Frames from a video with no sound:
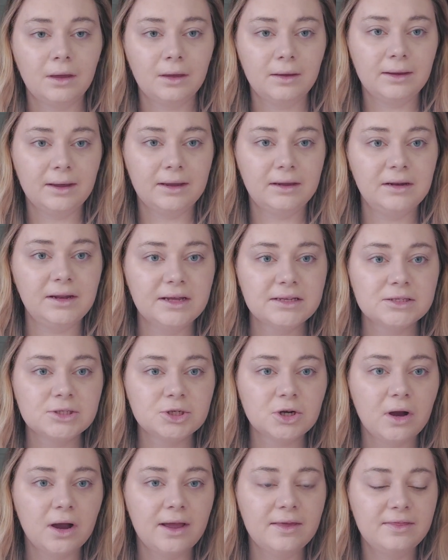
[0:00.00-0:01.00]
Okay, let's
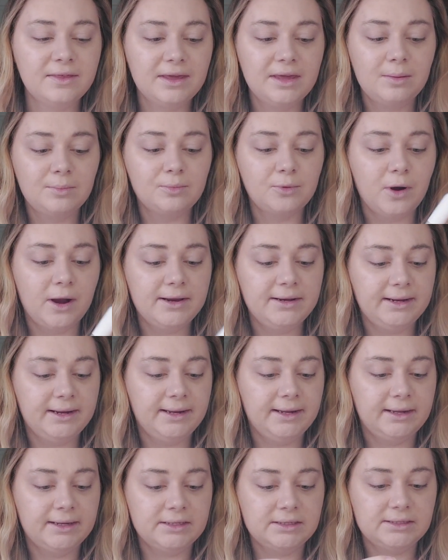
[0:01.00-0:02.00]
try the
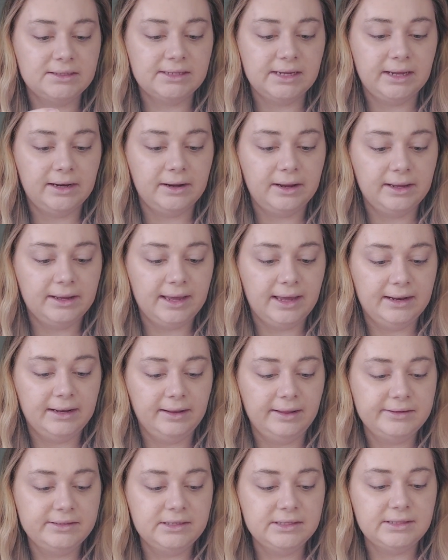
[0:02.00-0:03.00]
brightening concealer. Again,
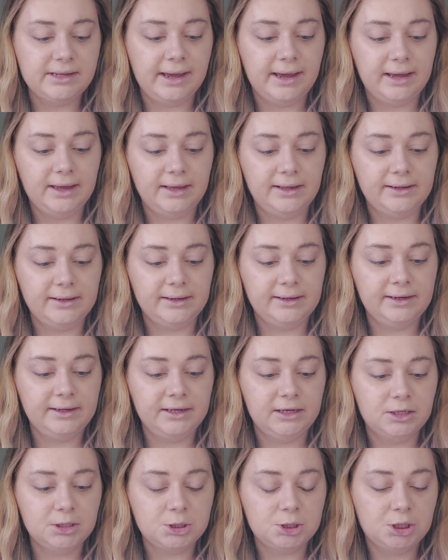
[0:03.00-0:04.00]
this is a
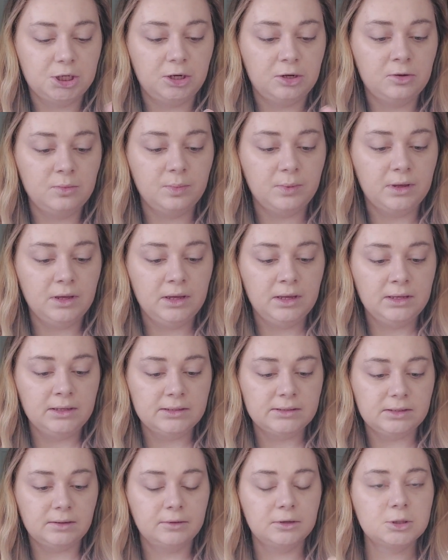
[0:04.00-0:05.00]
Clinique dupe,
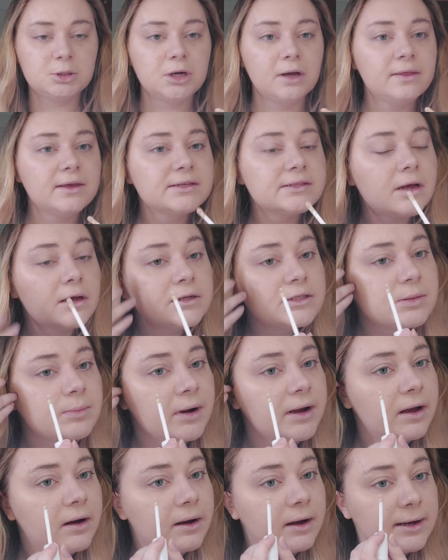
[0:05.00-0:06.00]
so I'm going to try this under
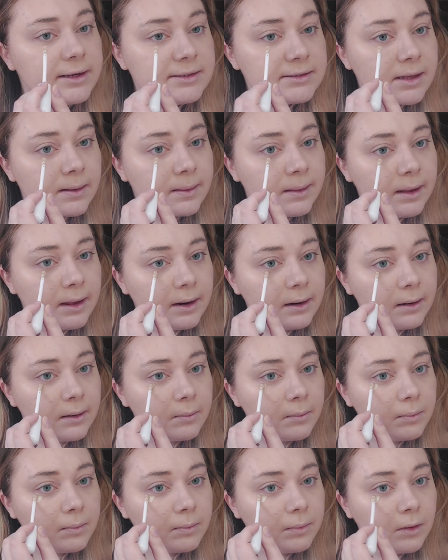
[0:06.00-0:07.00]
my eyes and then
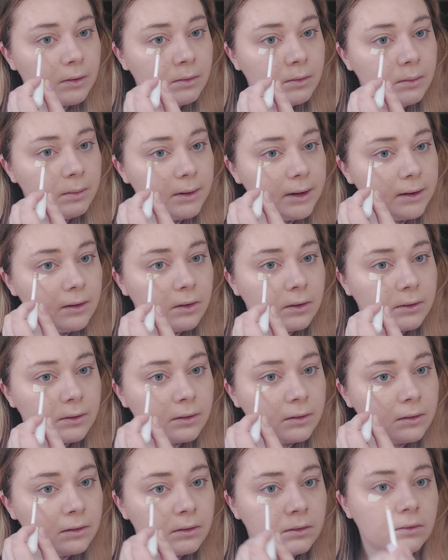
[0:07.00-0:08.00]
probably
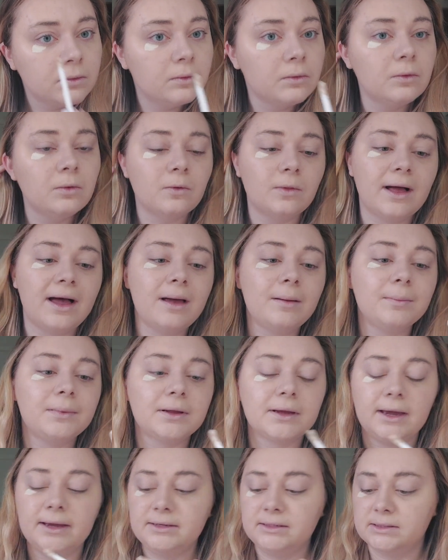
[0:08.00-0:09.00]
on, oh that
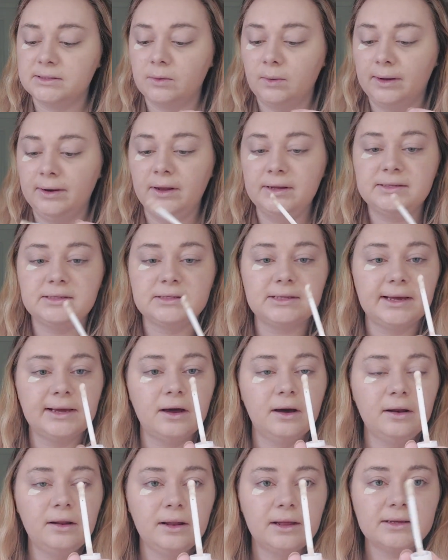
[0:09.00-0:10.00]
applicator is quite nice. It's like
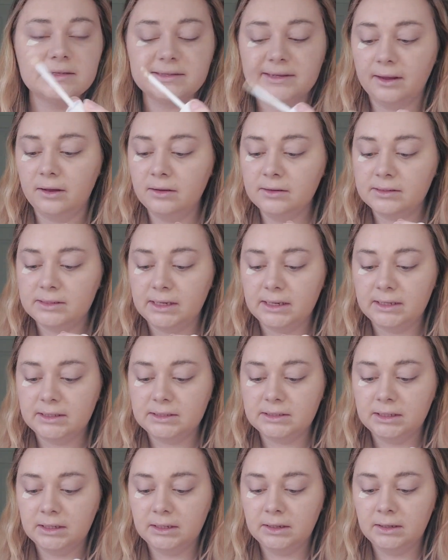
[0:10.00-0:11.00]
kind of like
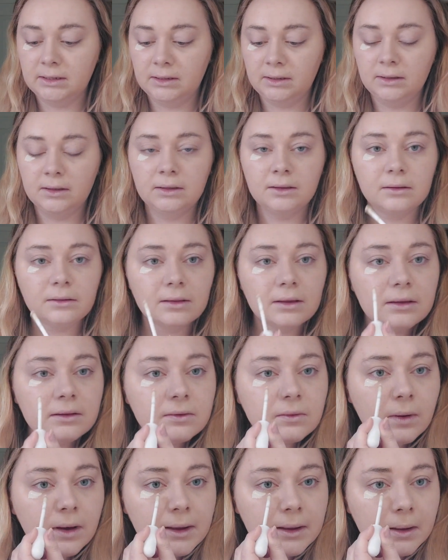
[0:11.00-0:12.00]
slanted. That is
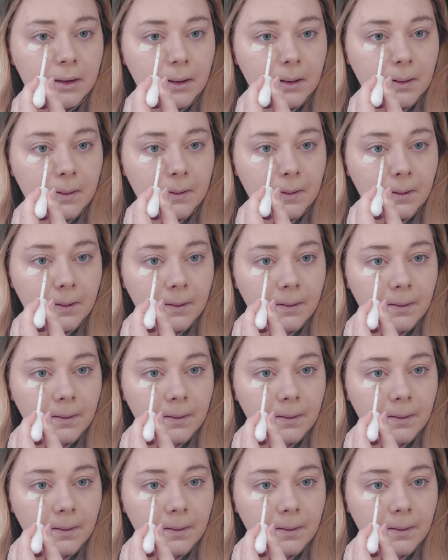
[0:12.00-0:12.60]
quite good.